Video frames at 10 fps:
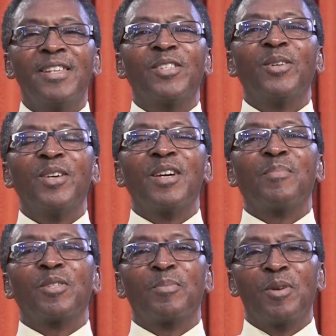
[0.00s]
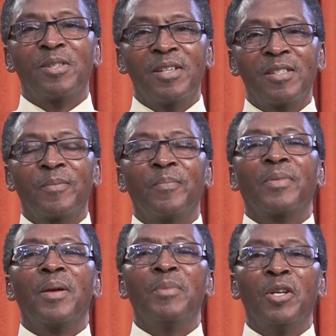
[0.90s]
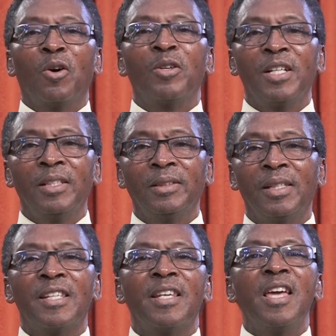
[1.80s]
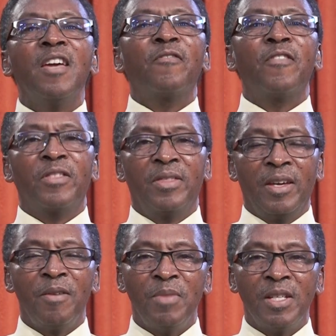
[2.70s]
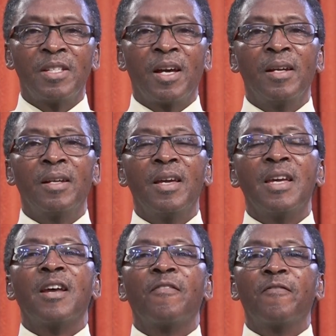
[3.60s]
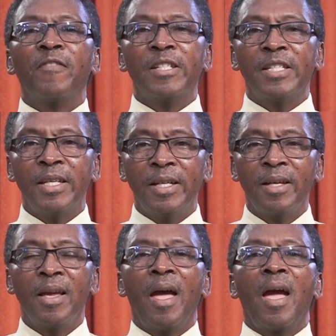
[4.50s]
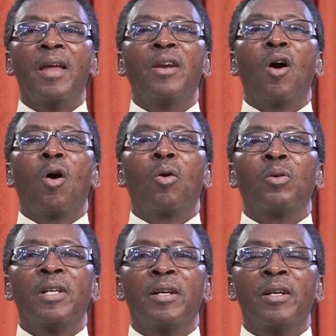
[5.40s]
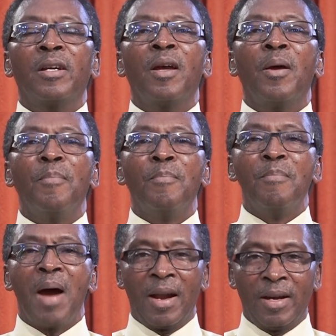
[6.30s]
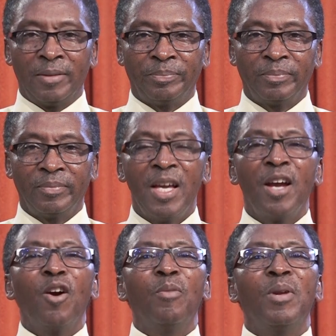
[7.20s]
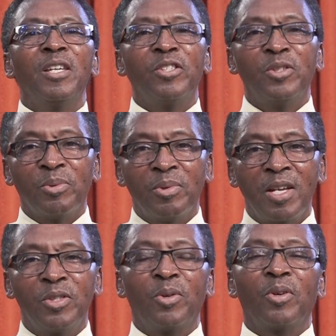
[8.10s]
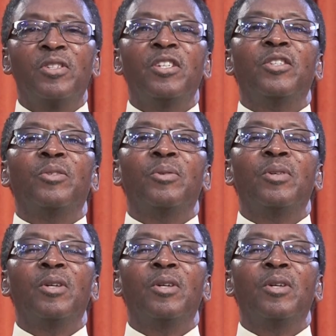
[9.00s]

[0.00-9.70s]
So the Apostle Paul says, be orderly. Let everything be done in a fitting and orderly manner. God bless you as you continue